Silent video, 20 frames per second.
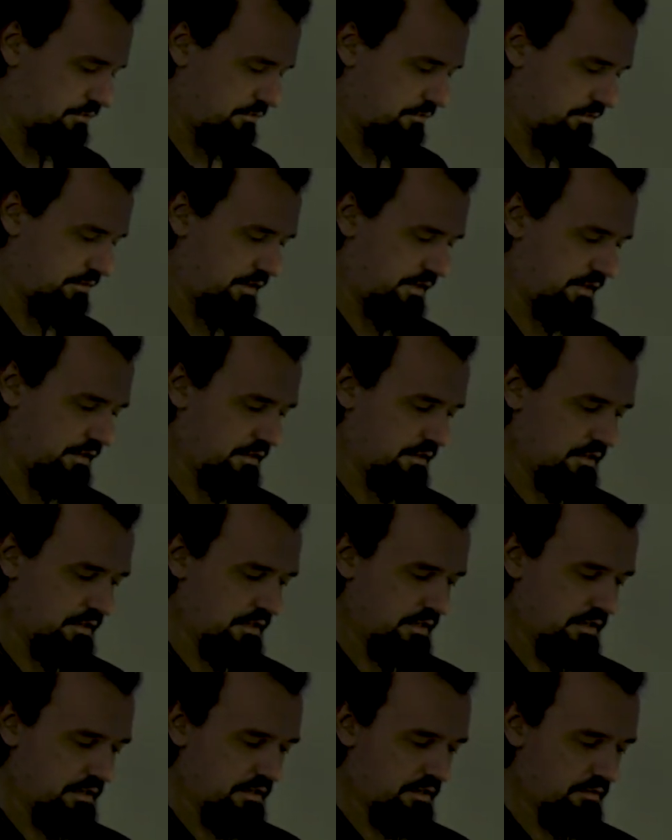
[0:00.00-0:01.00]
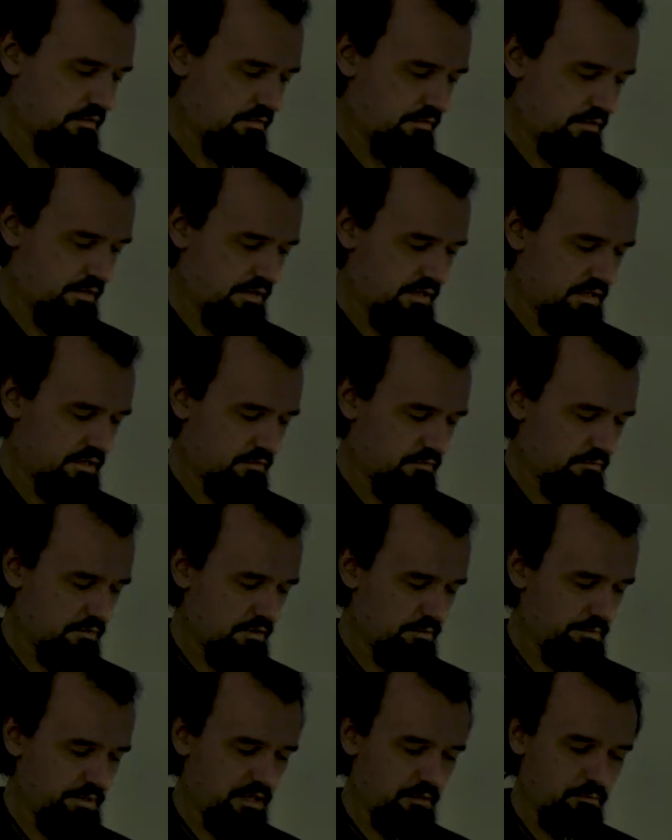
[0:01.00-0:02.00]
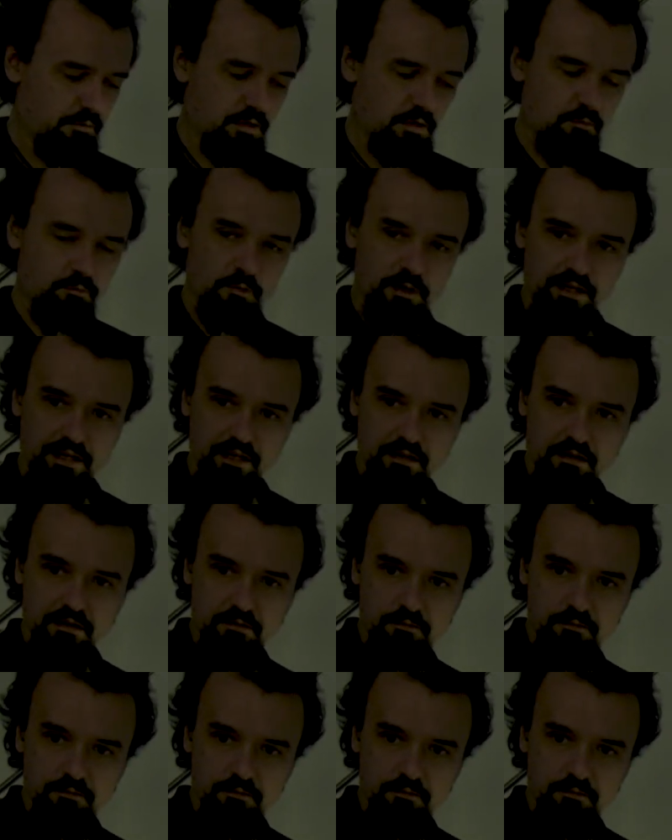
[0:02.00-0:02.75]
Okay, so this will be one way,